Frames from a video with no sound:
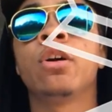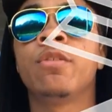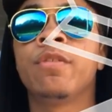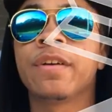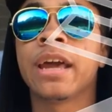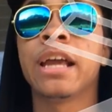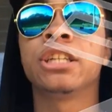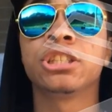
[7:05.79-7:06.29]
that
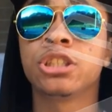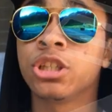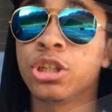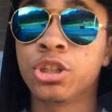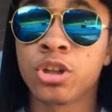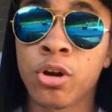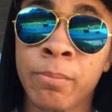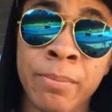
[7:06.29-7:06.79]
notification
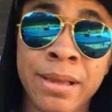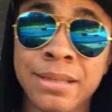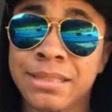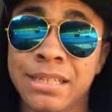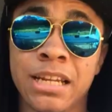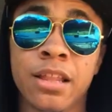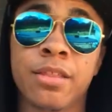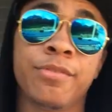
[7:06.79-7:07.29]
so you don't
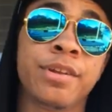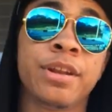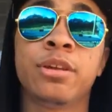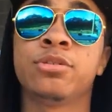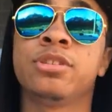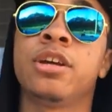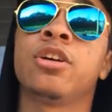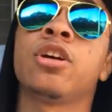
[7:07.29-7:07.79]
miss any of the
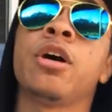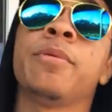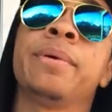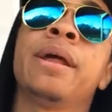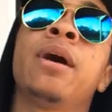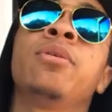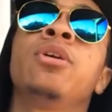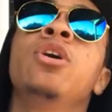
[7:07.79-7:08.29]
videos that are
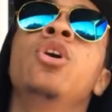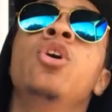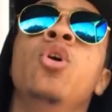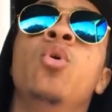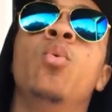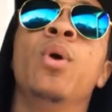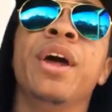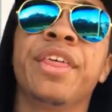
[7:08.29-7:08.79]
coming out.
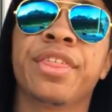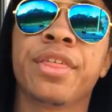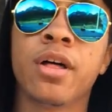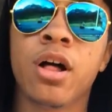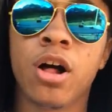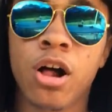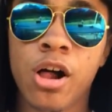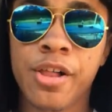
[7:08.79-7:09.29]

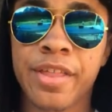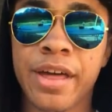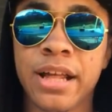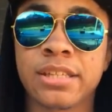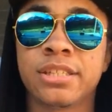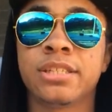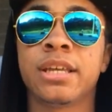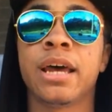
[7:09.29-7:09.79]
With all
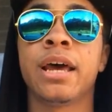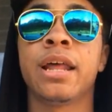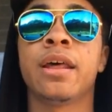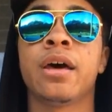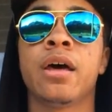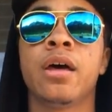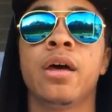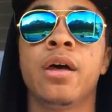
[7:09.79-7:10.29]
that
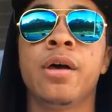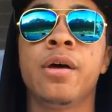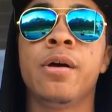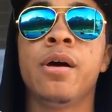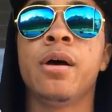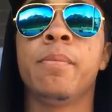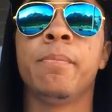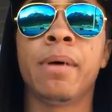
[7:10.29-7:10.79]
said,
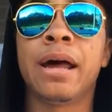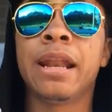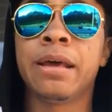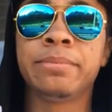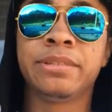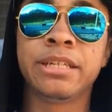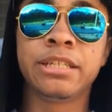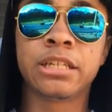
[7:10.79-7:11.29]
my
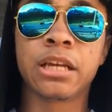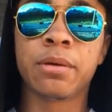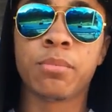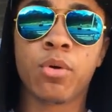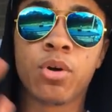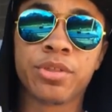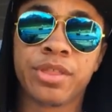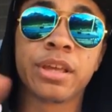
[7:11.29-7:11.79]
name's
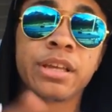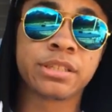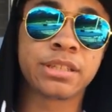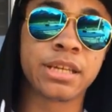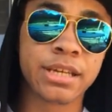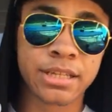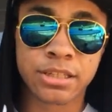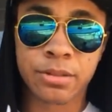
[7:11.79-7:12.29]
DJ Moore.
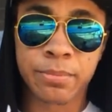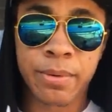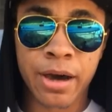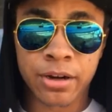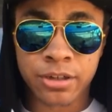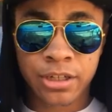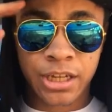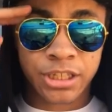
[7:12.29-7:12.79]
This is the
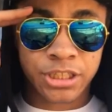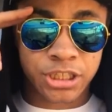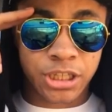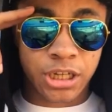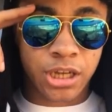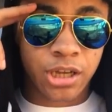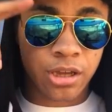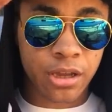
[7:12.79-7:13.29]
Modern
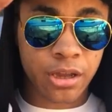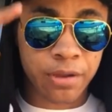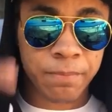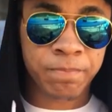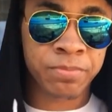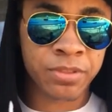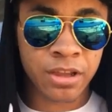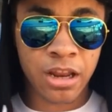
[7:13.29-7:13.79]
Ninja,
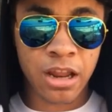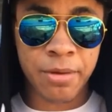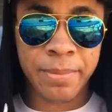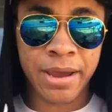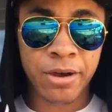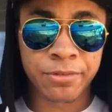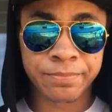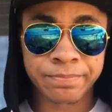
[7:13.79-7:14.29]
and
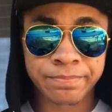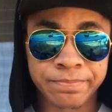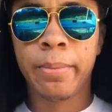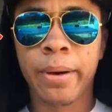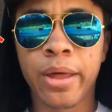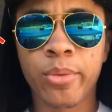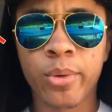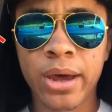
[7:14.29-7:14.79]
I'm out.
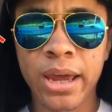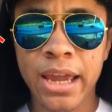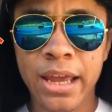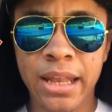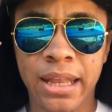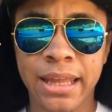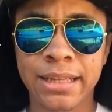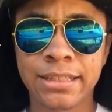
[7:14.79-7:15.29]
By the way,
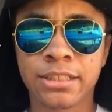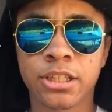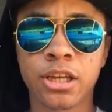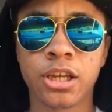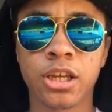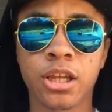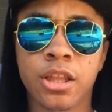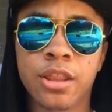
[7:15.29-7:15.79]
links
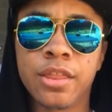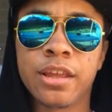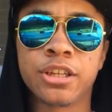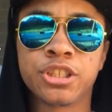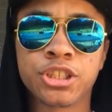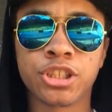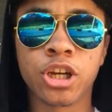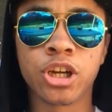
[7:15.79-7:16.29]
to
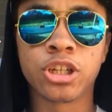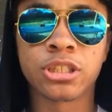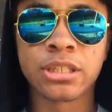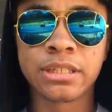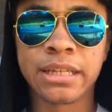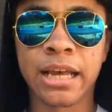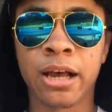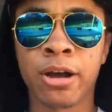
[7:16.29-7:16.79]
the
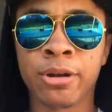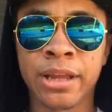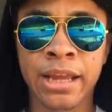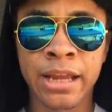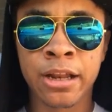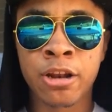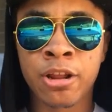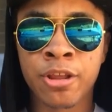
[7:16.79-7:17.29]
shirt down
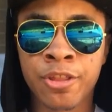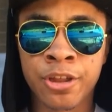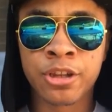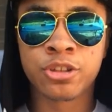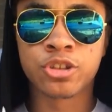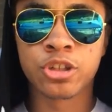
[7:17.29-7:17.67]
in the